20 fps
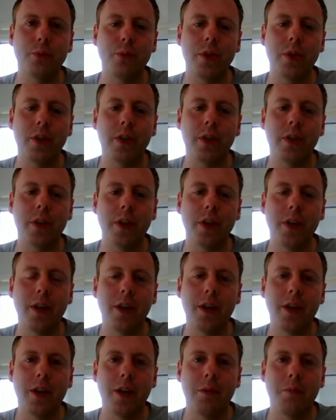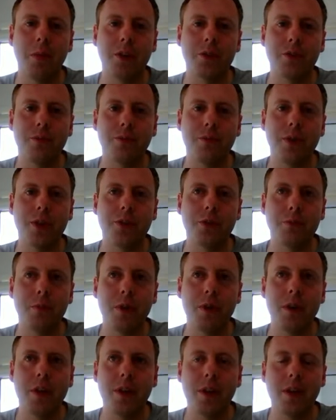where a bunch of
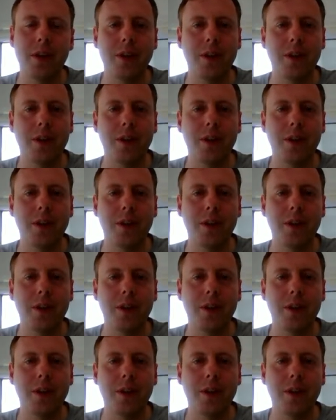Frenchmen,